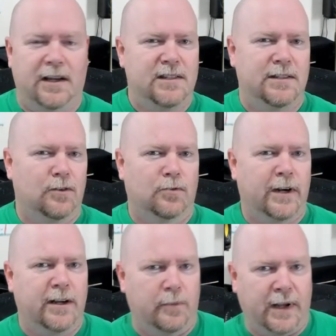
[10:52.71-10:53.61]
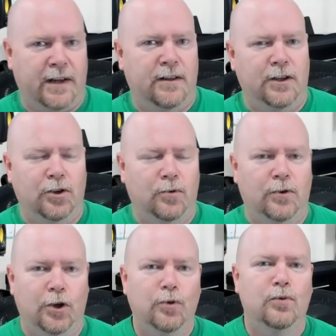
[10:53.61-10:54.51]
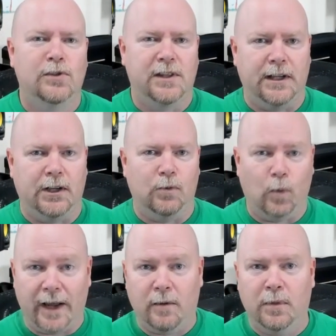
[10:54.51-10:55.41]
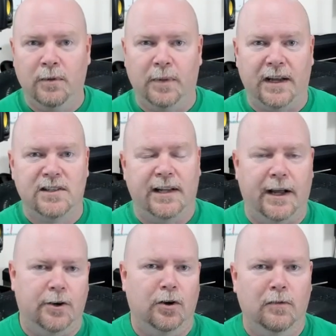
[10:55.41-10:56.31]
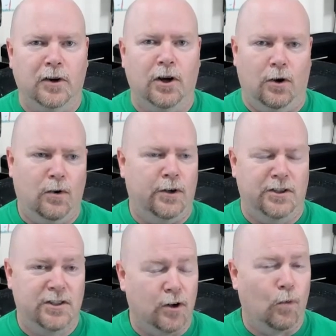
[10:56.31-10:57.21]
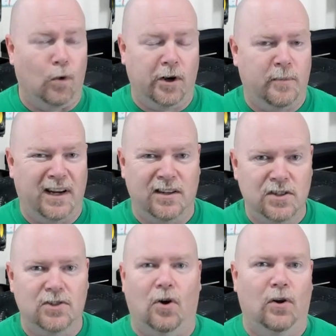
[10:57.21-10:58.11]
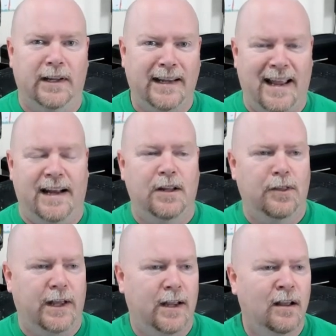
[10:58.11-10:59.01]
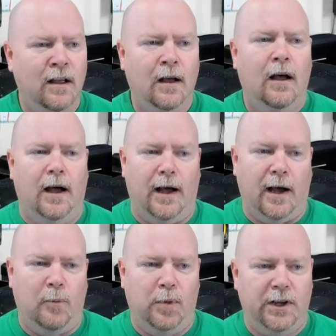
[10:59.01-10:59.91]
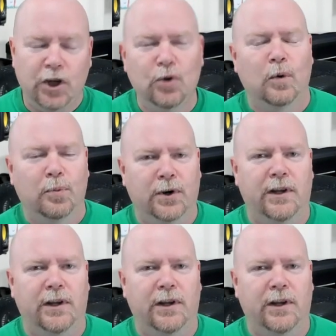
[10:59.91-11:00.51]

I still recommend that you use the web-based editor for code and just don't worry about installing anything. But you will pretty